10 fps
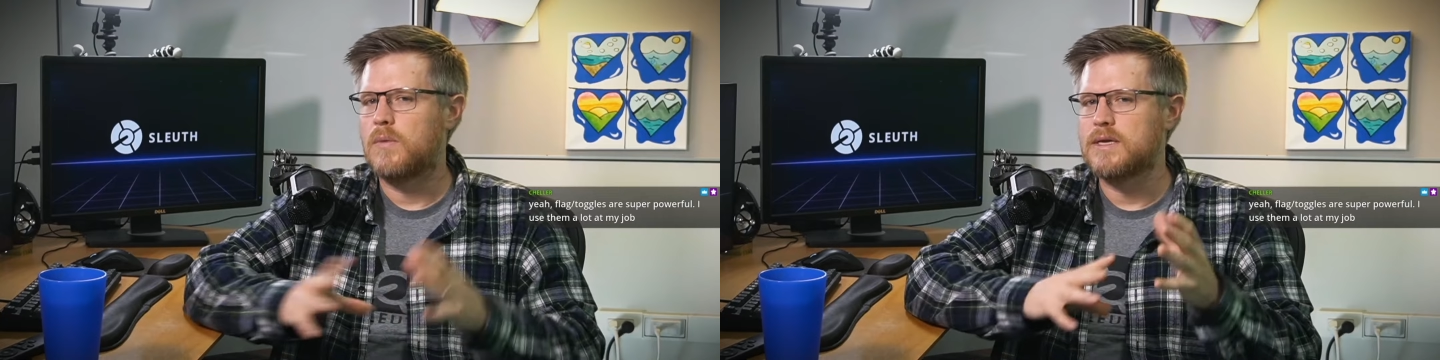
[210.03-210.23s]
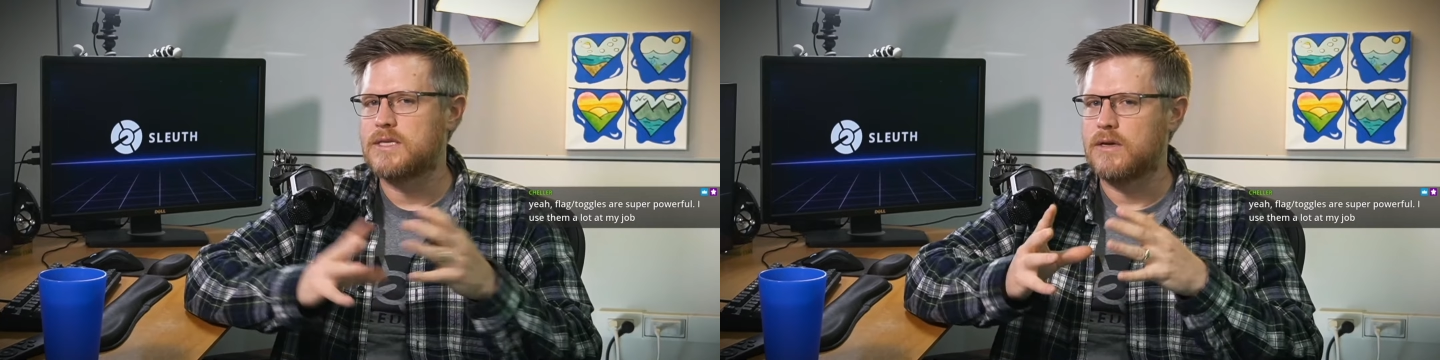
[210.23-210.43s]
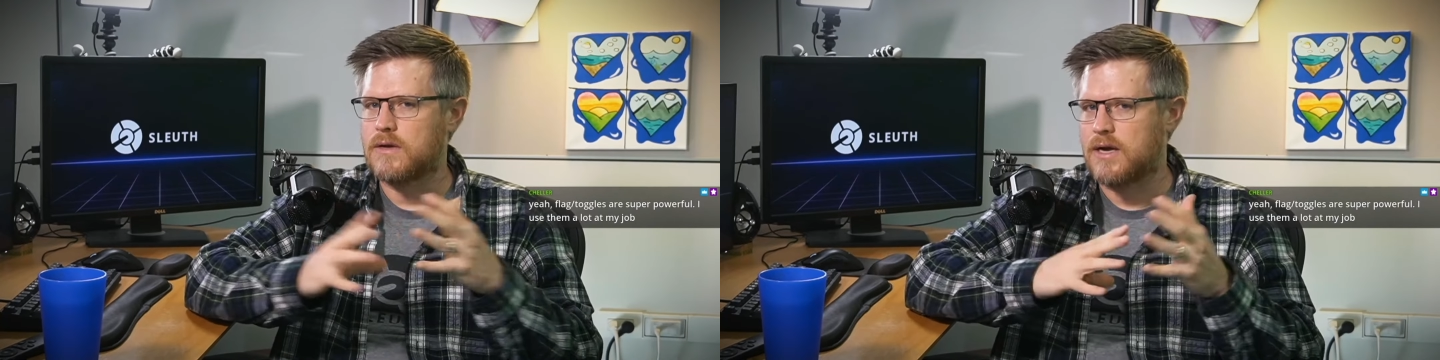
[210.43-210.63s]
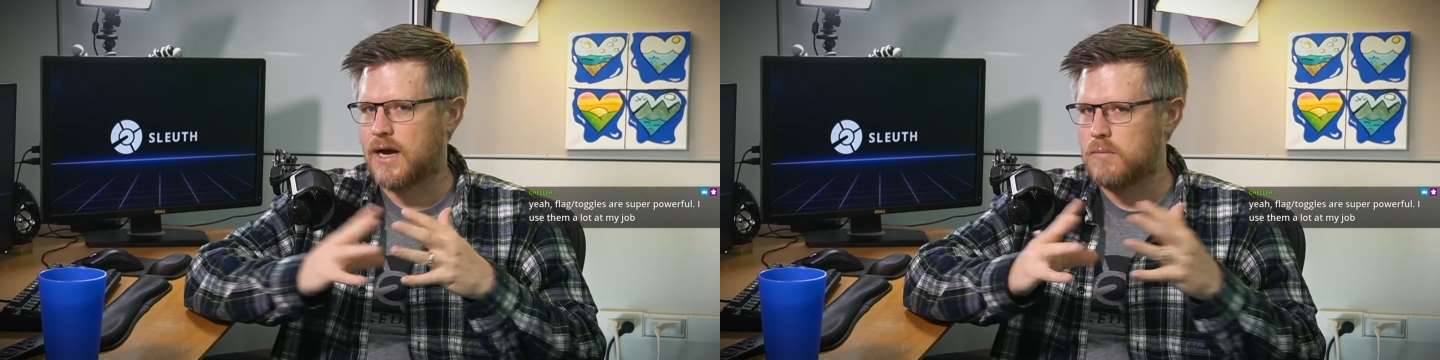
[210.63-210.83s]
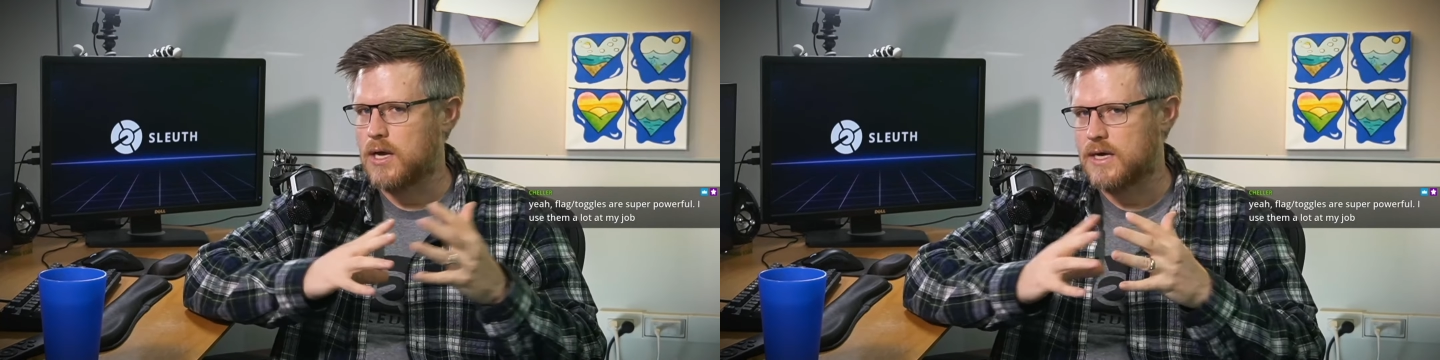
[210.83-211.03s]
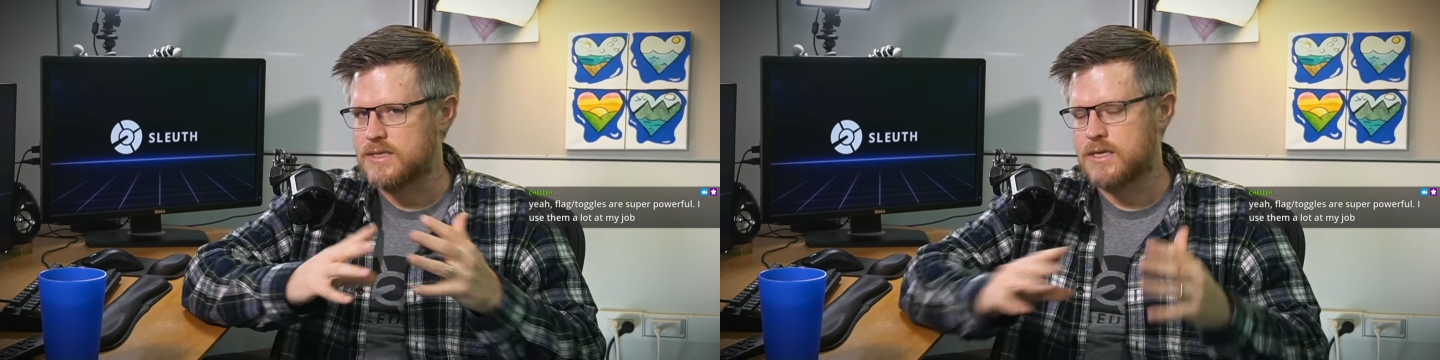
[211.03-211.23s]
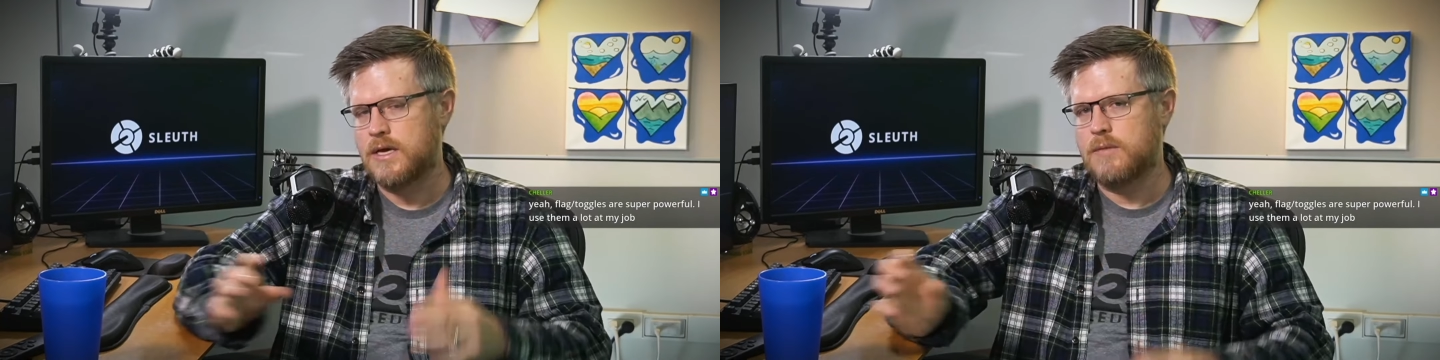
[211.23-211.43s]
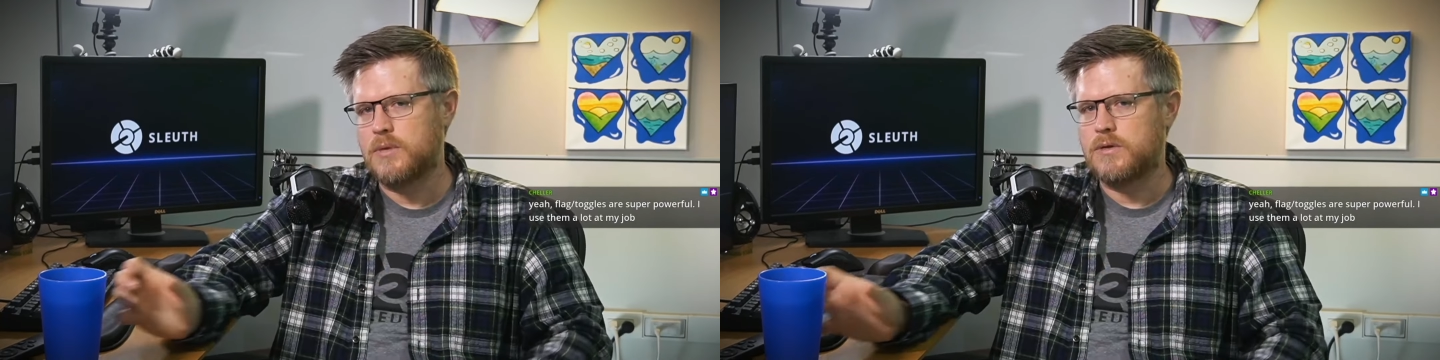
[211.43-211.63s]
ways that you can hybridize
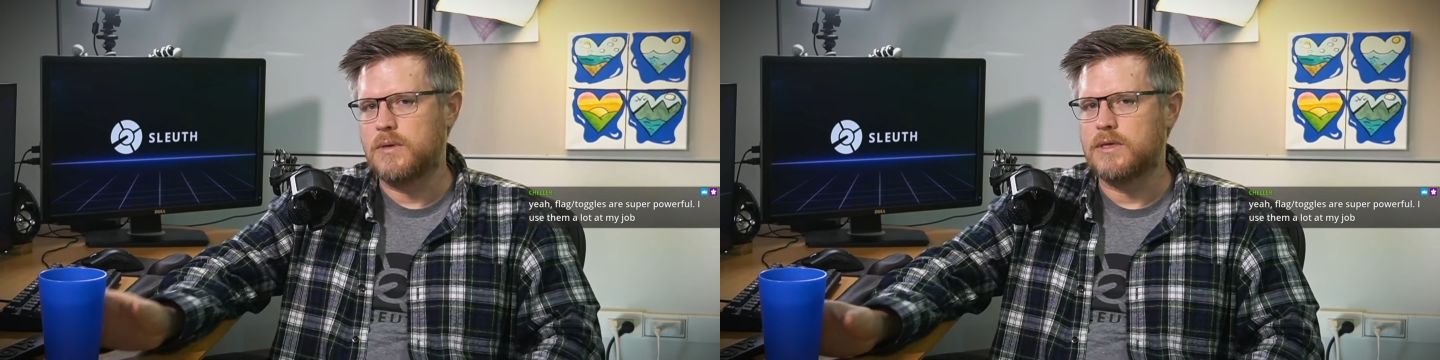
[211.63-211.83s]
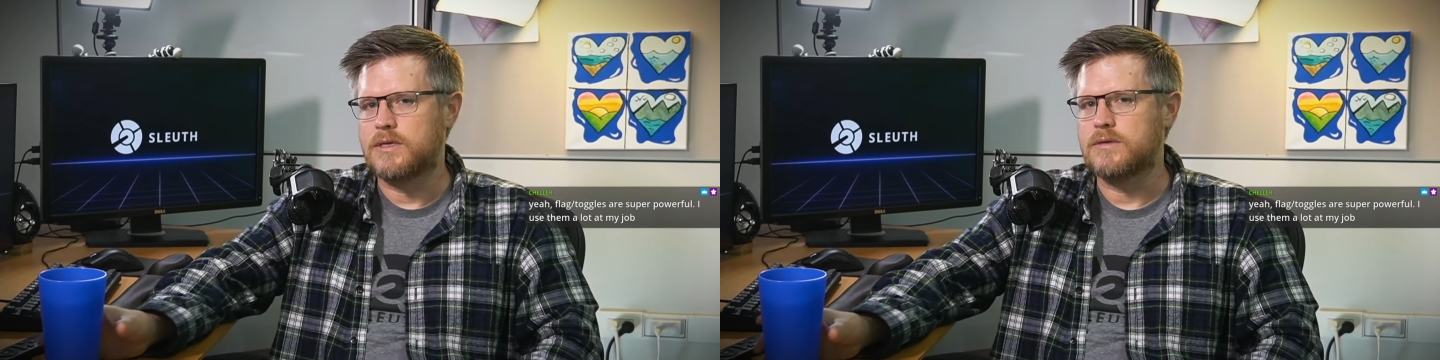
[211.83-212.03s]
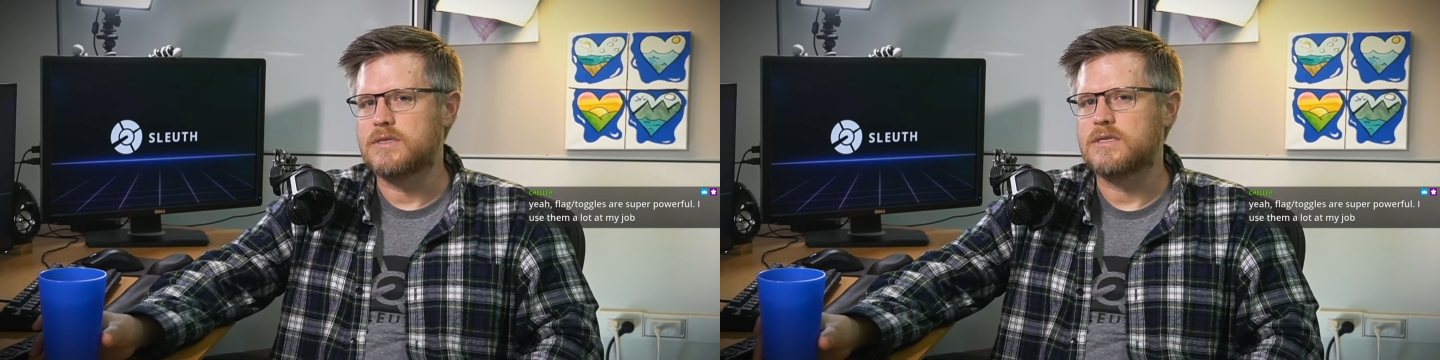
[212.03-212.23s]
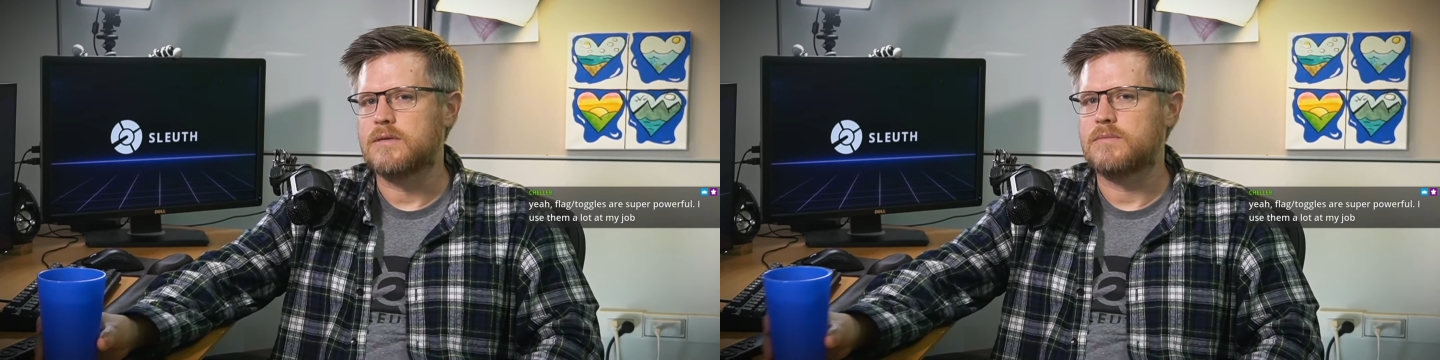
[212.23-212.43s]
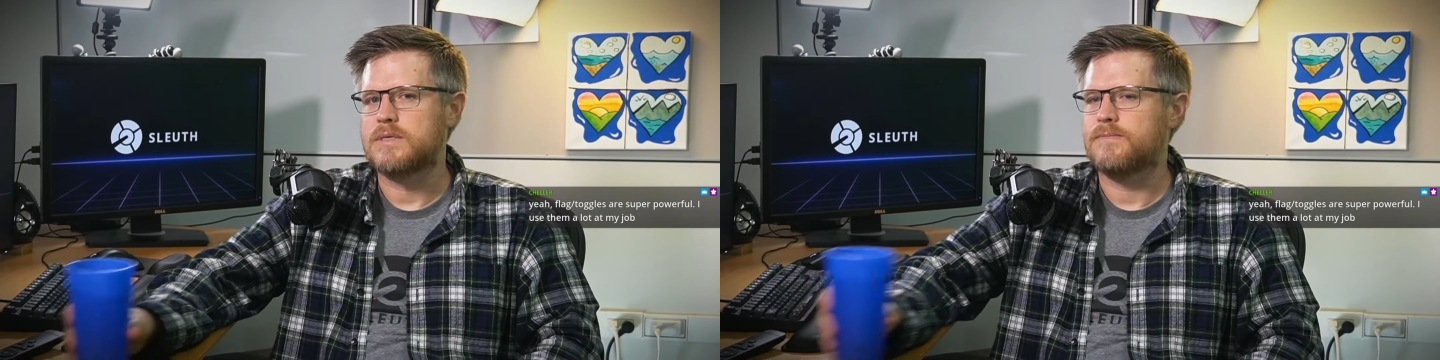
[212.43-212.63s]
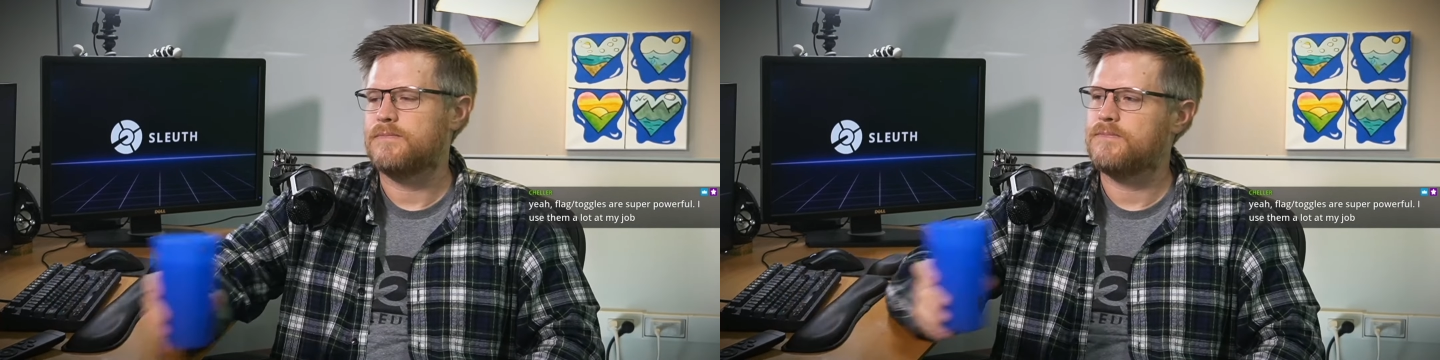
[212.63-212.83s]
between the two systems.